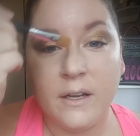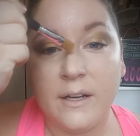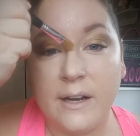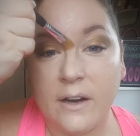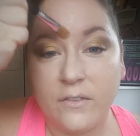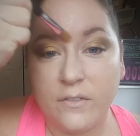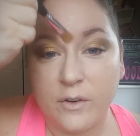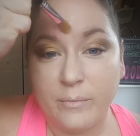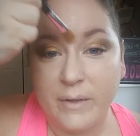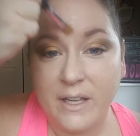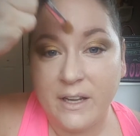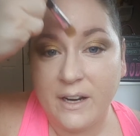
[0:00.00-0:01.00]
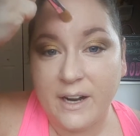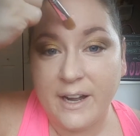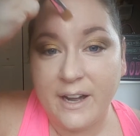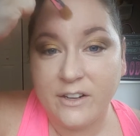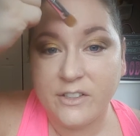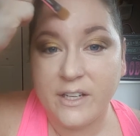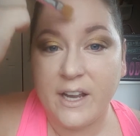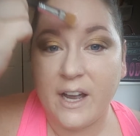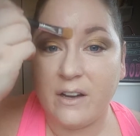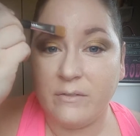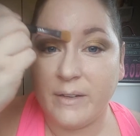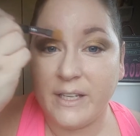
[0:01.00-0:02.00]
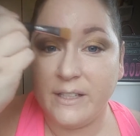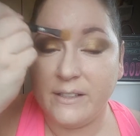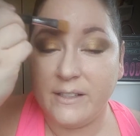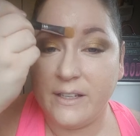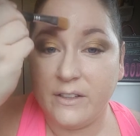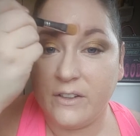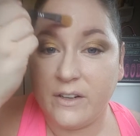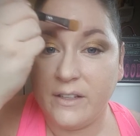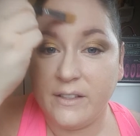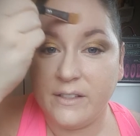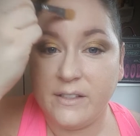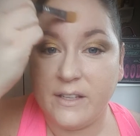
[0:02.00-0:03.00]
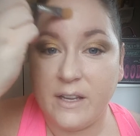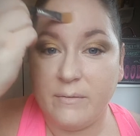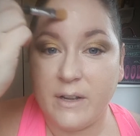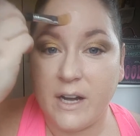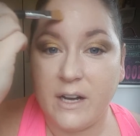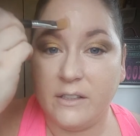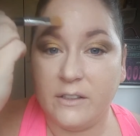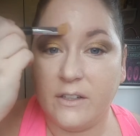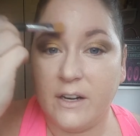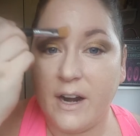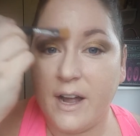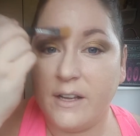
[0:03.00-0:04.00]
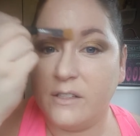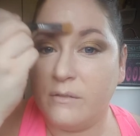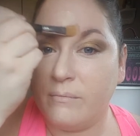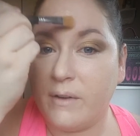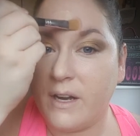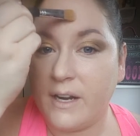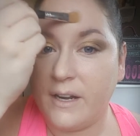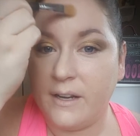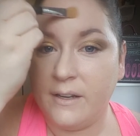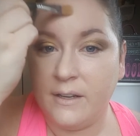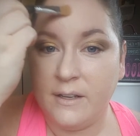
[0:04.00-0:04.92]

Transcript: Now for me, I actually have my concealer in the same color as my